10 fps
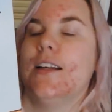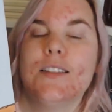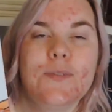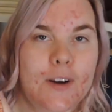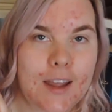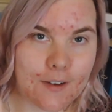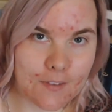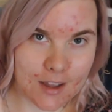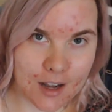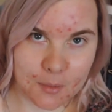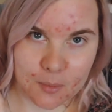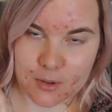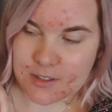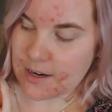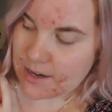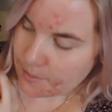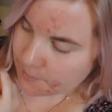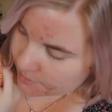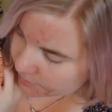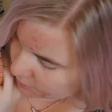It's very heavy, and I'm going to put it down now,
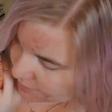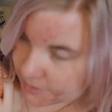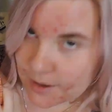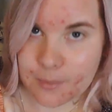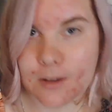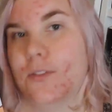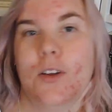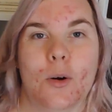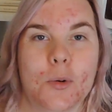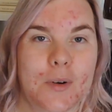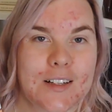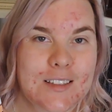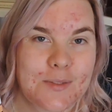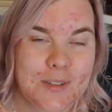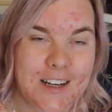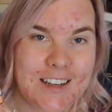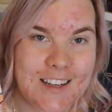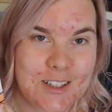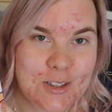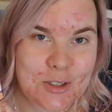but I'm going to grab a couple of the old ones from down
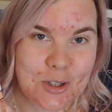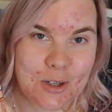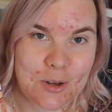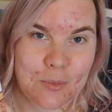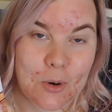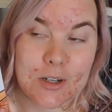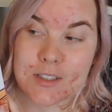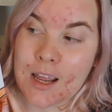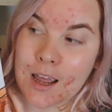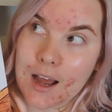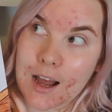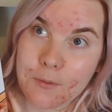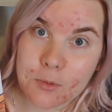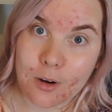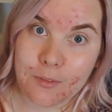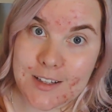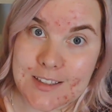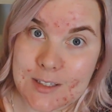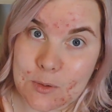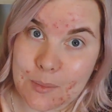here to show you what Four
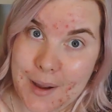Flats is all